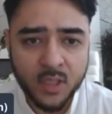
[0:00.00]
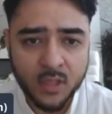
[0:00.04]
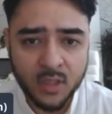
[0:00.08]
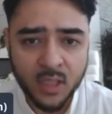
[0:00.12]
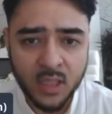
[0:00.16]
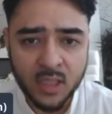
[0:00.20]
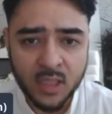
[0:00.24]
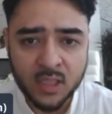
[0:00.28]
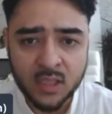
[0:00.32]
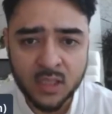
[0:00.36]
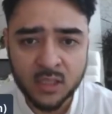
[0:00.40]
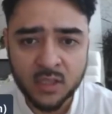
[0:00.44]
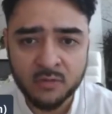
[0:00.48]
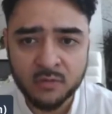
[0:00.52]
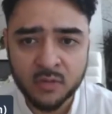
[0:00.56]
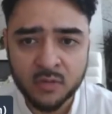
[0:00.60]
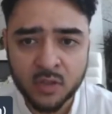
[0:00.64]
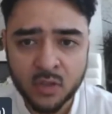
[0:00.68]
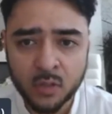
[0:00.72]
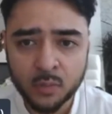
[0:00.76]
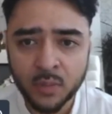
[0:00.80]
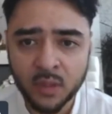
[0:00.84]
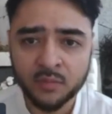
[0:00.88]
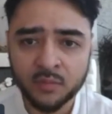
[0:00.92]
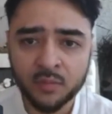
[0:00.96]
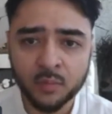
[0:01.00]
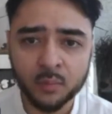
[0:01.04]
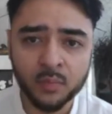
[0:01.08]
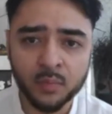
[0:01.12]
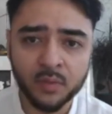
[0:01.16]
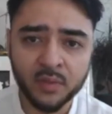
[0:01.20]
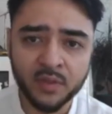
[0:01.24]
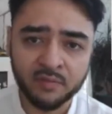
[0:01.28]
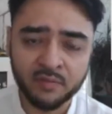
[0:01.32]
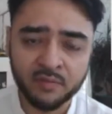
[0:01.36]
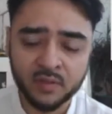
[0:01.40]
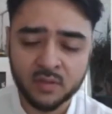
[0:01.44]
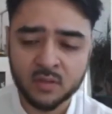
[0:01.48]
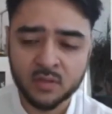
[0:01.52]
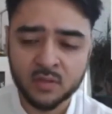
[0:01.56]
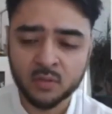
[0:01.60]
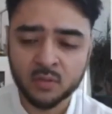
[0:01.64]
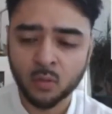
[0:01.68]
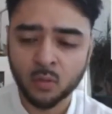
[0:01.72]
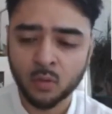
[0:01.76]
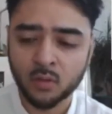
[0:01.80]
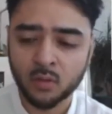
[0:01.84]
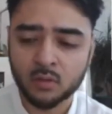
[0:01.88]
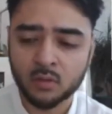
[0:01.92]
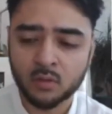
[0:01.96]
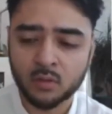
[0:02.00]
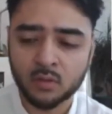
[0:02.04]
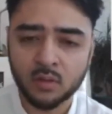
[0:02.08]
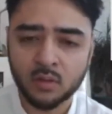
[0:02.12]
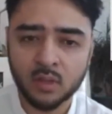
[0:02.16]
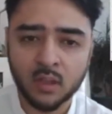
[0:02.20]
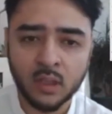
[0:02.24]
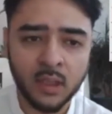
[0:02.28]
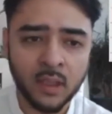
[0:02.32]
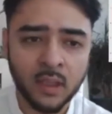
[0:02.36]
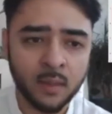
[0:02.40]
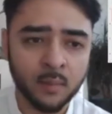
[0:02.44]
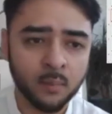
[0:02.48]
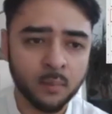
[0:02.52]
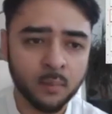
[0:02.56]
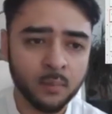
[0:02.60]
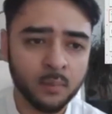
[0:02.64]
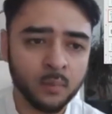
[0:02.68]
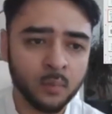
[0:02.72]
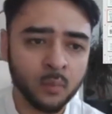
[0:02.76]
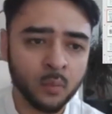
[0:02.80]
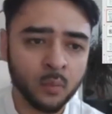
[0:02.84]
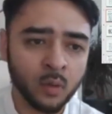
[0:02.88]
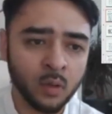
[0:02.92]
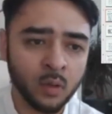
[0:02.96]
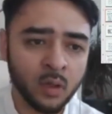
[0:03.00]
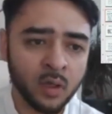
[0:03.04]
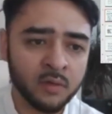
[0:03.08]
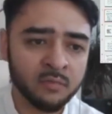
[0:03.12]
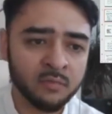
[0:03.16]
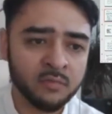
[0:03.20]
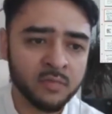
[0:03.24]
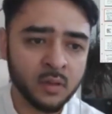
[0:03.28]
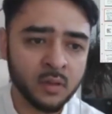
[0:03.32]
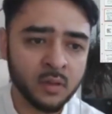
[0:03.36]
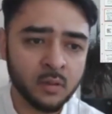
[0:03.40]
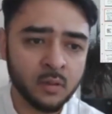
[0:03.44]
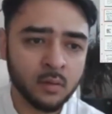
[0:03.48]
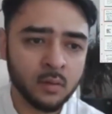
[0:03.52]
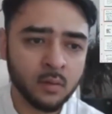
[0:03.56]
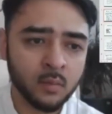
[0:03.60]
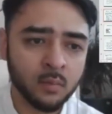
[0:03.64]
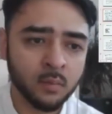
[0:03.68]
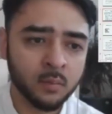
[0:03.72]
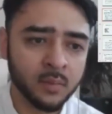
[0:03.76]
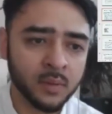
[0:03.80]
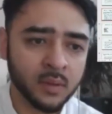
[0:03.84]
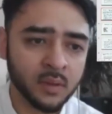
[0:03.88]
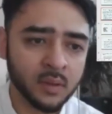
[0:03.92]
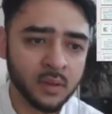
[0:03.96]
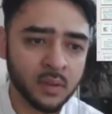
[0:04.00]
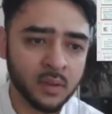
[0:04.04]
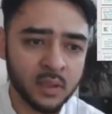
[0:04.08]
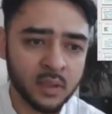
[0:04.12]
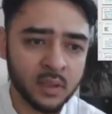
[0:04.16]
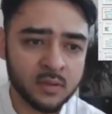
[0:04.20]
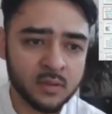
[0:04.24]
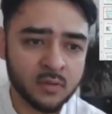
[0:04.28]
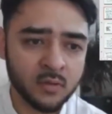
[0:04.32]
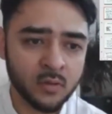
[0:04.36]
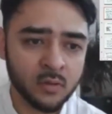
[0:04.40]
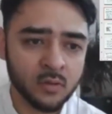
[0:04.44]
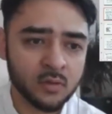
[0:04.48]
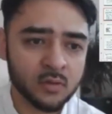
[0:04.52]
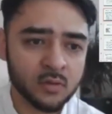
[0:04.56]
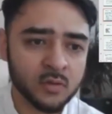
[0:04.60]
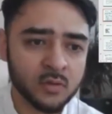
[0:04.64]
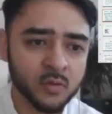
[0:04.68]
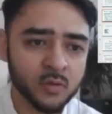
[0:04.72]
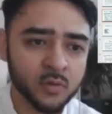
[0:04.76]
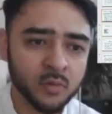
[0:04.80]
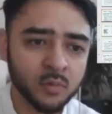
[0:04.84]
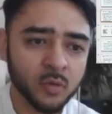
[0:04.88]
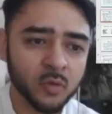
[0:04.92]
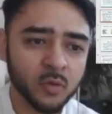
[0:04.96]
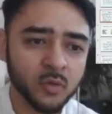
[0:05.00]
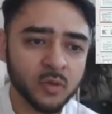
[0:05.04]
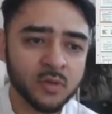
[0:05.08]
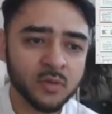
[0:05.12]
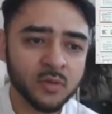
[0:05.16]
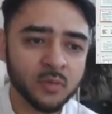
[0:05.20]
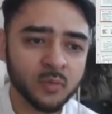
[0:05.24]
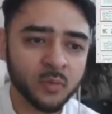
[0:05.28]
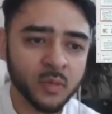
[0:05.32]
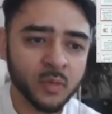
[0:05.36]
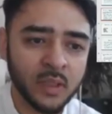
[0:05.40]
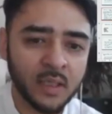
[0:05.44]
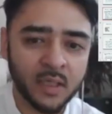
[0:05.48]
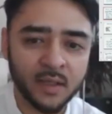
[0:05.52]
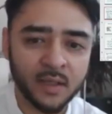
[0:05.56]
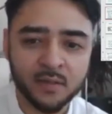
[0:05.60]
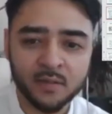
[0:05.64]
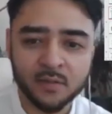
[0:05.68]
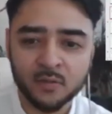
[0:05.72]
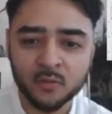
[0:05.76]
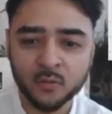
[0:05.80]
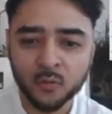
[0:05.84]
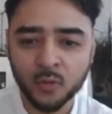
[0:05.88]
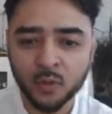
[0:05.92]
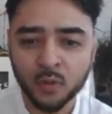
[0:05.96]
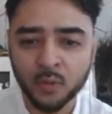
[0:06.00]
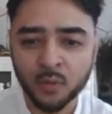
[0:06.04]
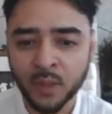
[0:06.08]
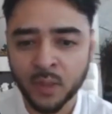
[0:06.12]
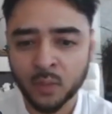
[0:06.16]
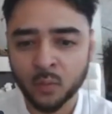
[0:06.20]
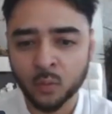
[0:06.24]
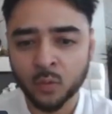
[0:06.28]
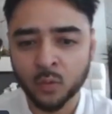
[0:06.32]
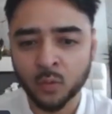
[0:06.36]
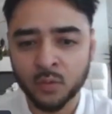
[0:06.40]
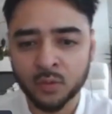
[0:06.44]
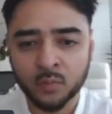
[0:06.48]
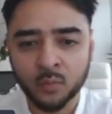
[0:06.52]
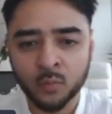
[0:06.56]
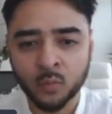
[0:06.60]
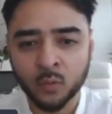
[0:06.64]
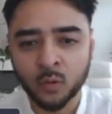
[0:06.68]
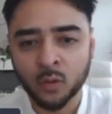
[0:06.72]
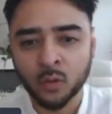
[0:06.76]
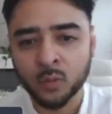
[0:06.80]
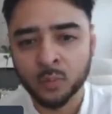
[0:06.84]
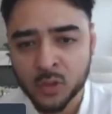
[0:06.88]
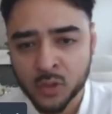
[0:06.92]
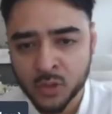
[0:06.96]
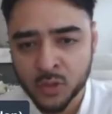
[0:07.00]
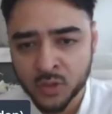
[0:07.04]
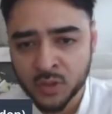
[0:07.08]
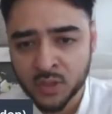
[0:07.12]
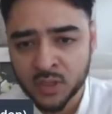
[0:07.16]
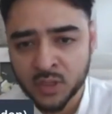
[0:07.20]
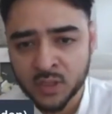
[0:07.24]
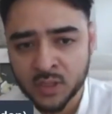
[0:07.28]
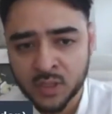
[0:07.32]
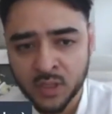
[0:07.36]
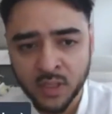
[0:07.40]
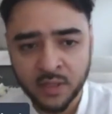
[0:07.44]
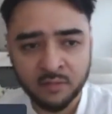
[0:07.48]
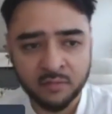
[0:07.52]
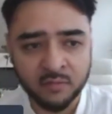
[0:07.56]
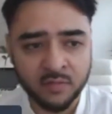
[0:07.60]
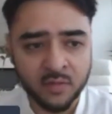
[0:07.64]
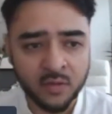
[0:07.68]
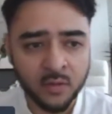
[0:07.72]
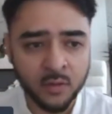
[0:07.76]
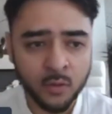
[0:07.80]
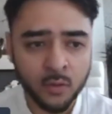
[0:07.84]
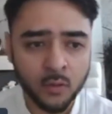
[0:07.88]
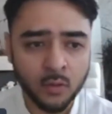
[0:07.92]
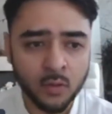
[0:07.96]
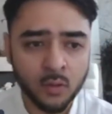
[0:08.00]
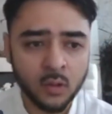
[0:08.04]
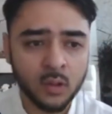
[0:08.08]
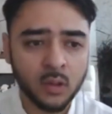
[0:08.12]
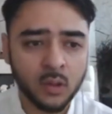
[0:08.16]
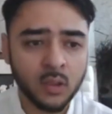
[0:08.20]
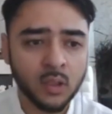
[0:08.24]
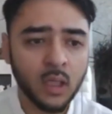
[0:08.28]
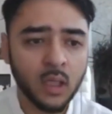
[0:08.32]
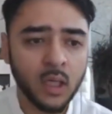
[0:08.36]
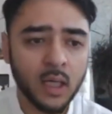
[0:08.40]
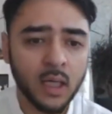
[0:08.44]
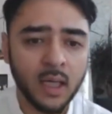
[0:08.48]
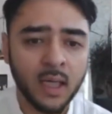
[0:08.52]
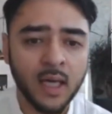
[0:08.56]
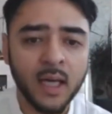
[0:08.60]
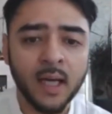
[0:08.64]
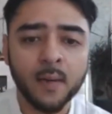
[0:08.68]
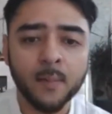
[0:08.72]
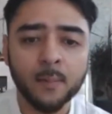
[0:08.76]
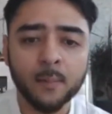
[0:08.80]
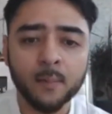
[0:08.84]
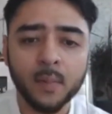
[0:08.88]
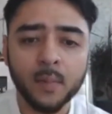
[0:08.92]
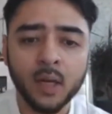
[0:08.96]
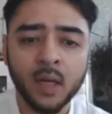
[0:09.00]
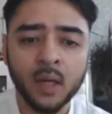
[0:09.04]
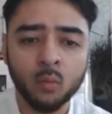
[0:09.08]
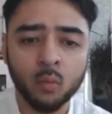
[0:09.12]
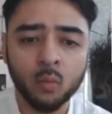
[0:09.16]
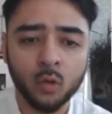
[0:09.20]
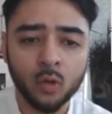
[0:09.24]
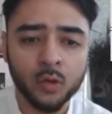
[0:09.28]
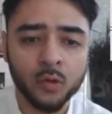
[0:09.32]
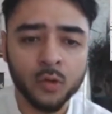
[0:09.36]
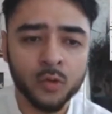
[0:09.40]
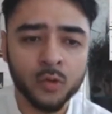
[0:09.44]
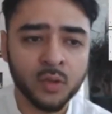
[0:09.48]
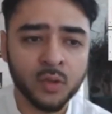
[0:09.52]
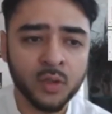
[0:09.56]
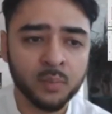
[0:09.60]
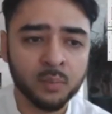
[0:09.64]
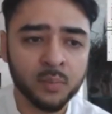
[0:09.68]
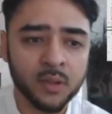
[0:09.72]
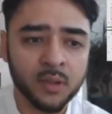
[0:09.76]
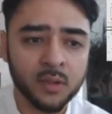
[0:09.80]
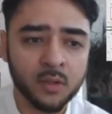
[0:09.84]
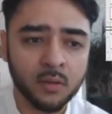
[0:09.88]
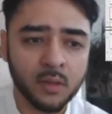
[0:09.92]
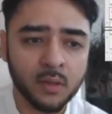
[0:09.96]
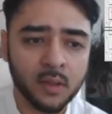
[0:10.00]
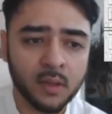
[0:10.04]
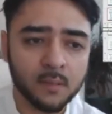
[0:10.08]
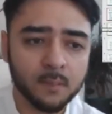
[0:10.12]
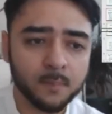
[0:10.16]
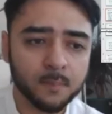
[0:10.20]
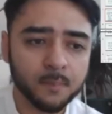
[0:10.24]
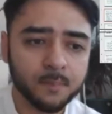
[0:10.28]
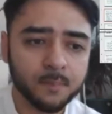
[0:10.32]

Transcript: So that just gives you a bit of a brief as to what I've done, but that's not too important. We're here to talk about what opportunities are here for you, and what you can be doing.